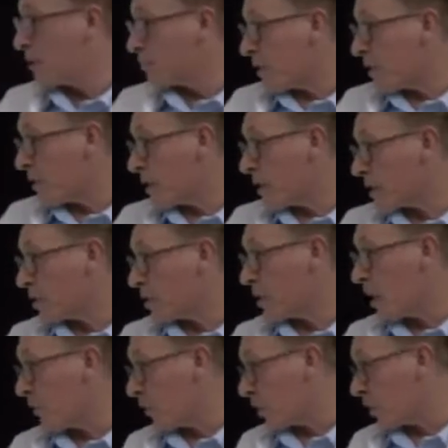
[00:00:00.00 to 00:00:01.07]
be a part
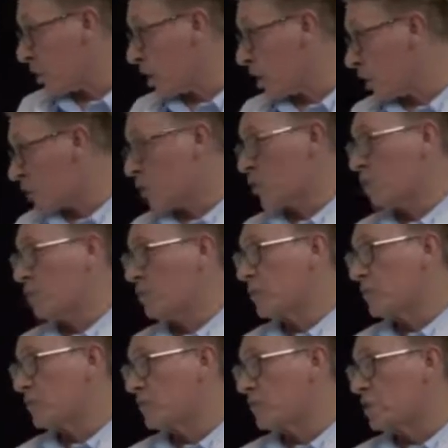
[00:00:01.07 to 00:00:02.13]
of a long-term
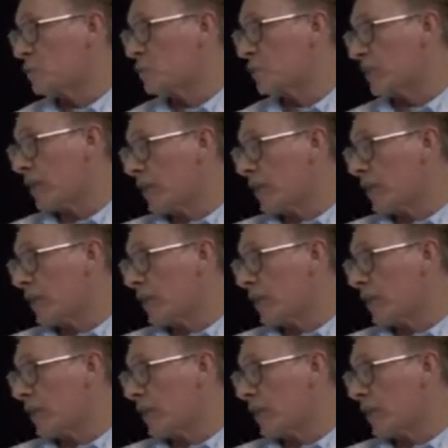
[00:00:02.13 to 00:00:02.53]
residual